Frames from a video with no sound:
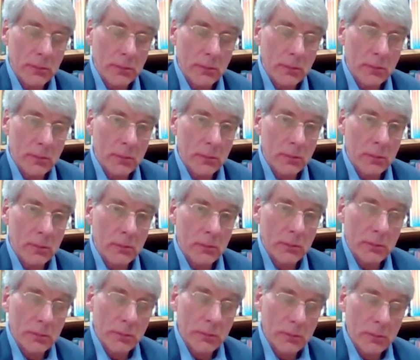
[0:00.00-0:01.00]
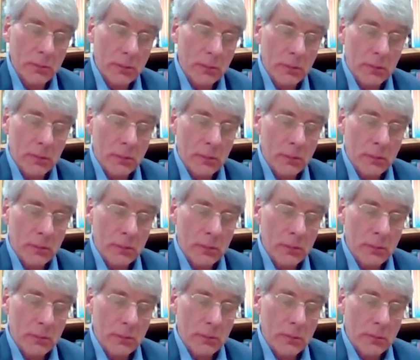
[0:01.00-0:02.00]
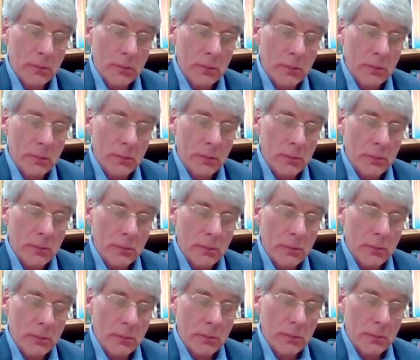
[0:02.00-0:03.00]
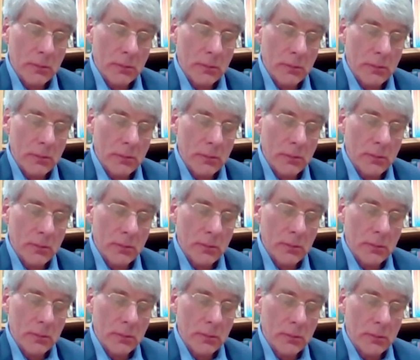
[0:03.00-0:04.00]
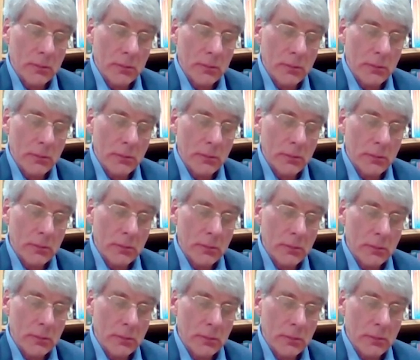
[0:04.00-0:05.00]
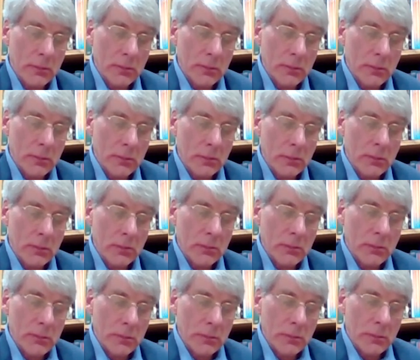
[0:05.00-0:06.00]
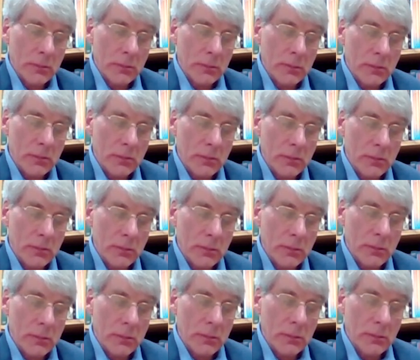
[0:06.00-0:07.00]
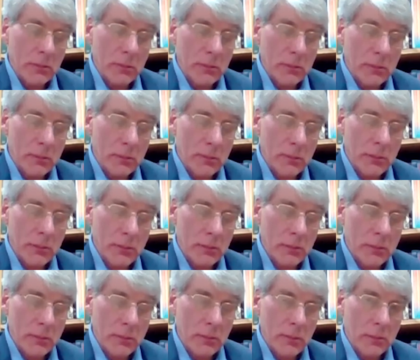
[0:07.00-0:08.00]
This person isn't speaking.